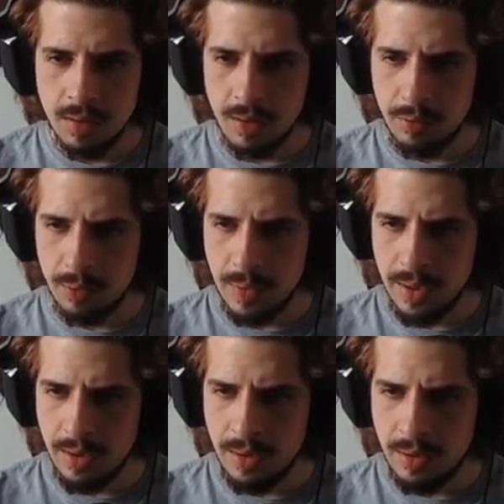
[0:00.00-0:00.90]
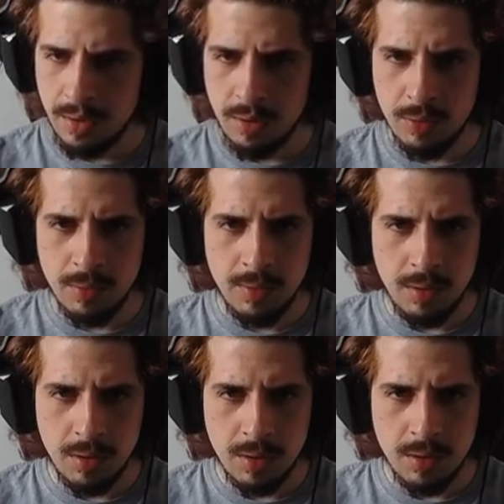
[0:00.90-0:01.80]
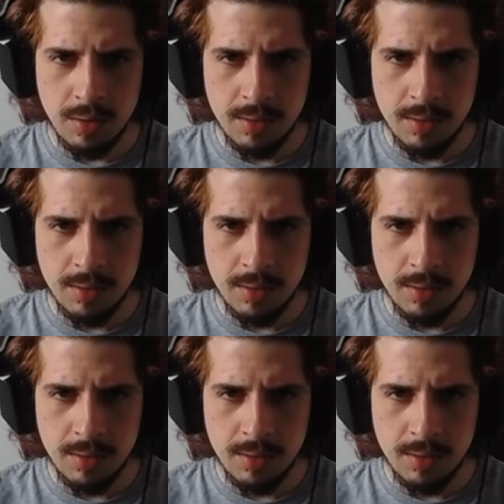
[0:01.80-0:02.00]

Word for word: How do I... Oh, R.